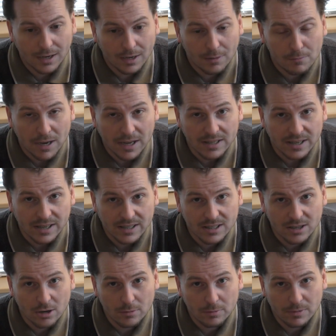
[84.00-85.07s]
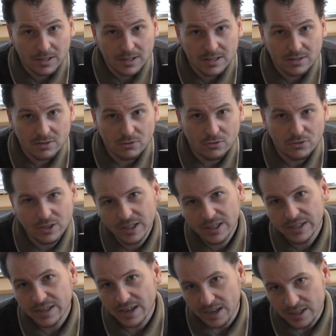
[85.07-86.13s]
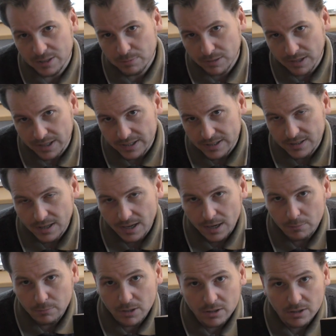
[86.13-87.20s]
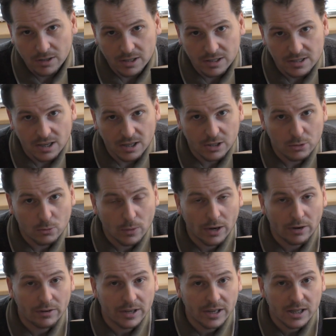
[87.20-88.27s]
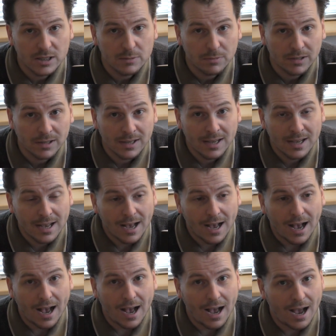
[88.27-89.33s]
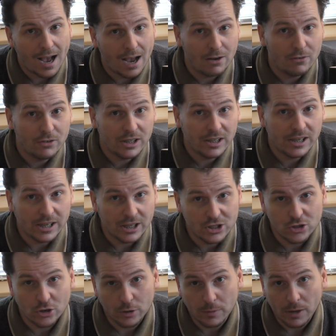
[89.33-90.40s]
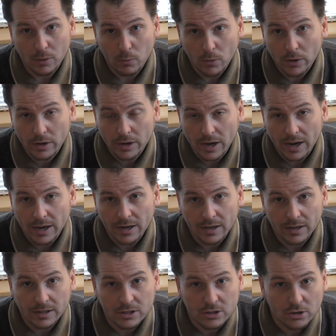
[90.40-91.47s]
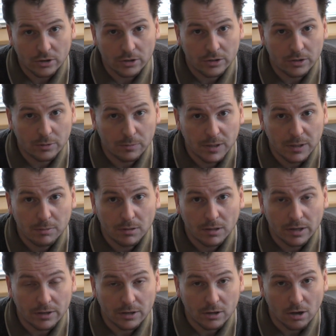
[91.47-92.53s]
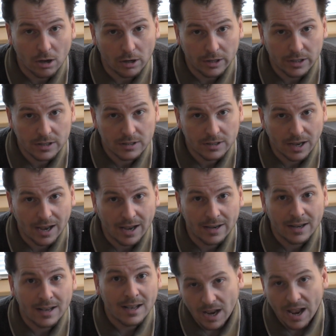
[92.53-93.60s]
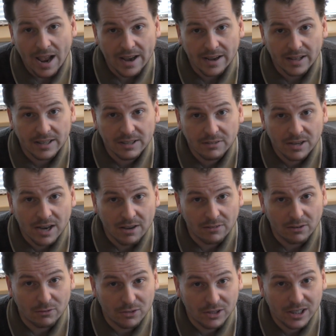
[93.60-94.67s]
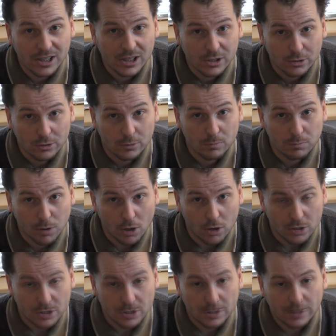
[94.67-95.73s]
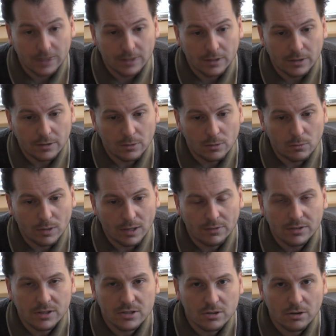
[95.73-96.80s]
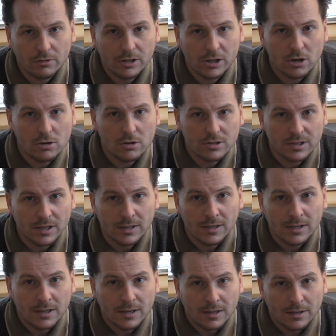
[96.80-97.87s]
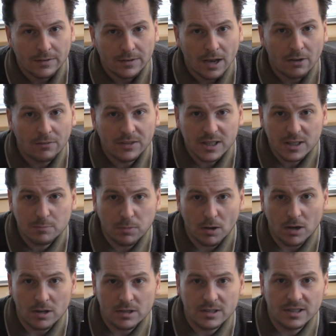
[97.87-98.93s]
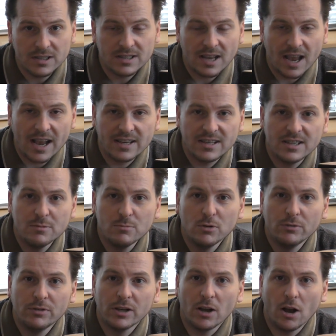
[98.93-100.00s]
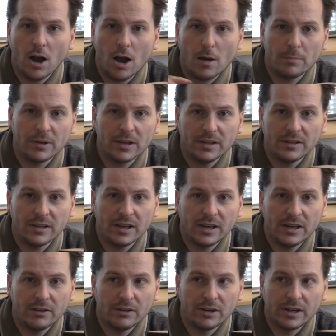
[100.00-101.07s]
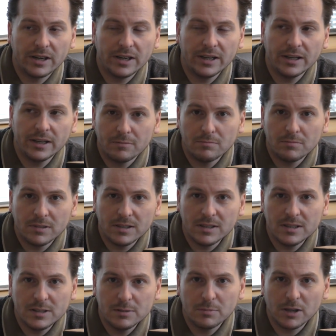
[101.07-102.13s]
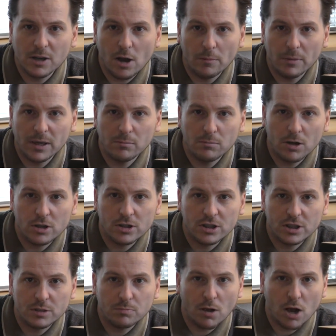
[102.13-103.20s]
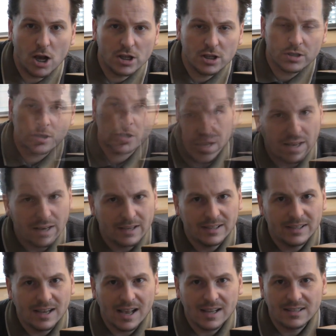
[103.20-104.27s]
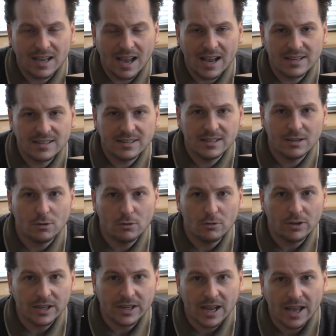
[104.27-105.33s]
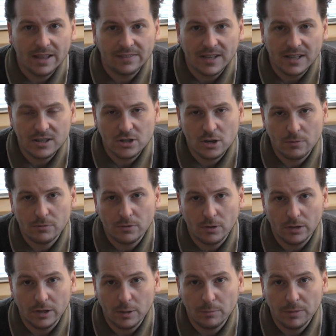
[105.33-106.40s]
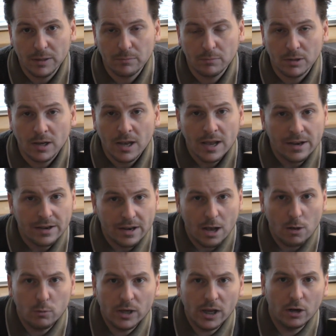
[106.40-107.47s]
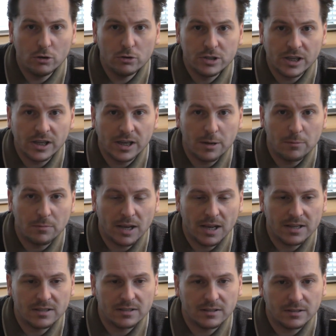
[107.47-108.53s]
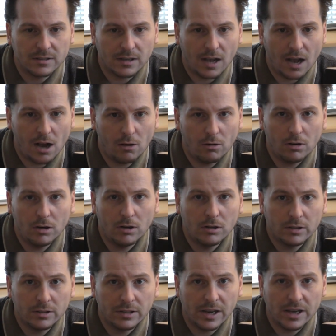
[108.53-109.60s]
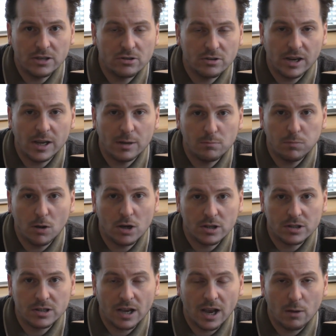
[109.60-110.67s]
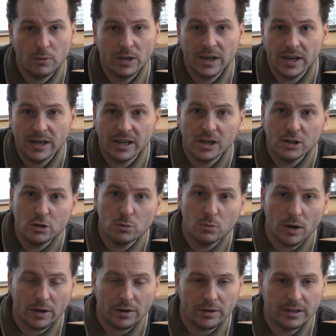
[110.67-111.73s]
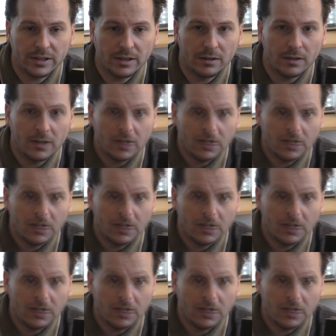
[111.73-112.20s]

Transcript: my day job is a really nice place. I'm not gonna tell you where it is, but I really enjoy my work, and I enjoy the people and the colleagues, and I even have a really good boss. And well, the story goes that now this boss is actually moving up in the hierarchy. He's becoming boss's boss, and he has actually already had that job for a little bit, but now we are losing him as our day-to-day boss, and we're getting a new one here